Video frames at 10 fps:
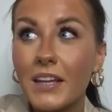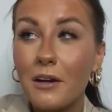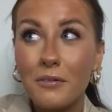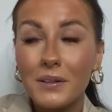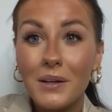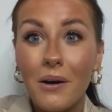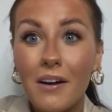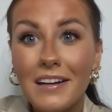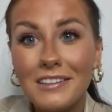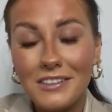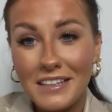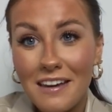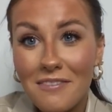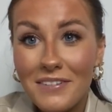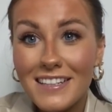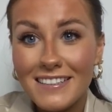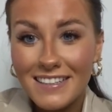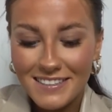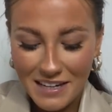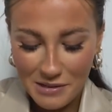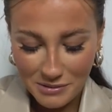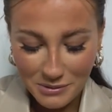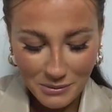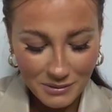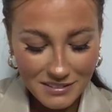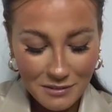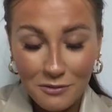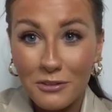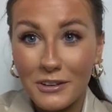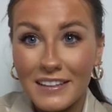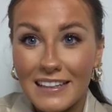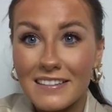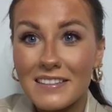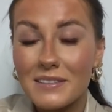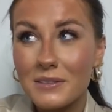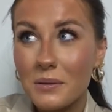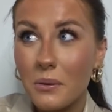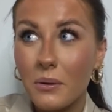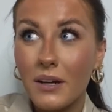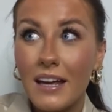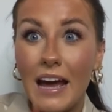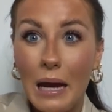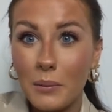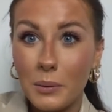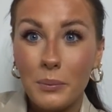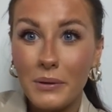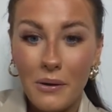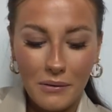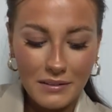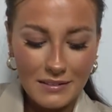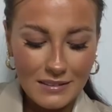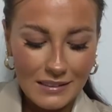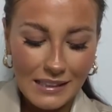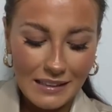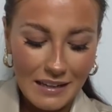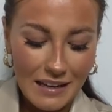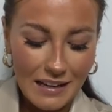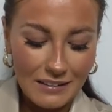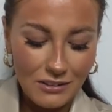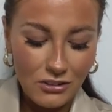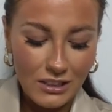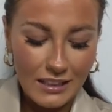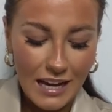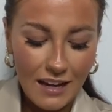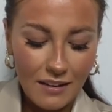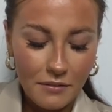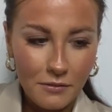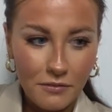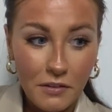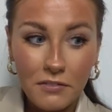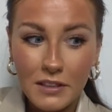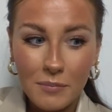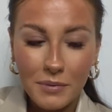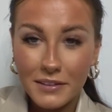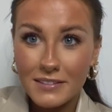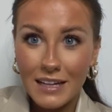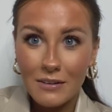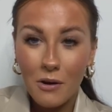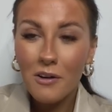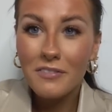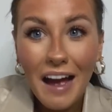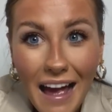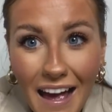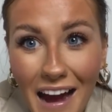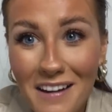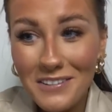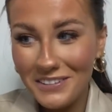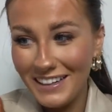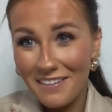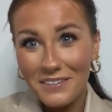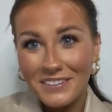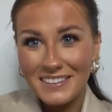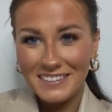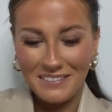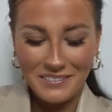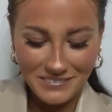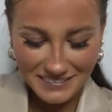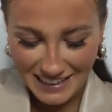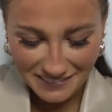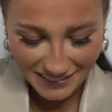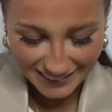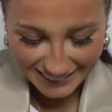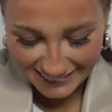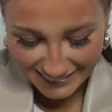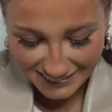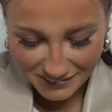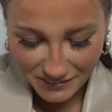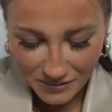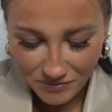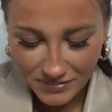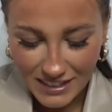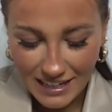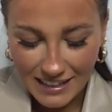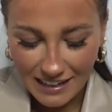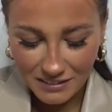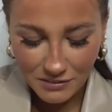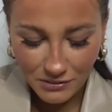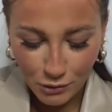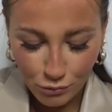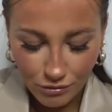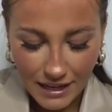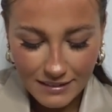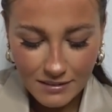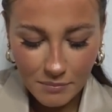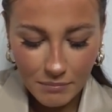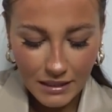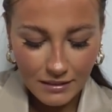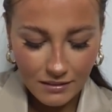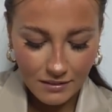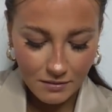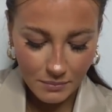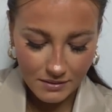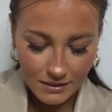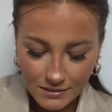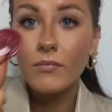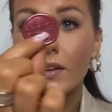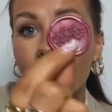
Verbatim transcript: I forgot, she gave me a discount code for these. So I will put it on the screen and you can get 15% off. How funny, I've got a discount code. Anyway, so I asked for red Merry Christmases,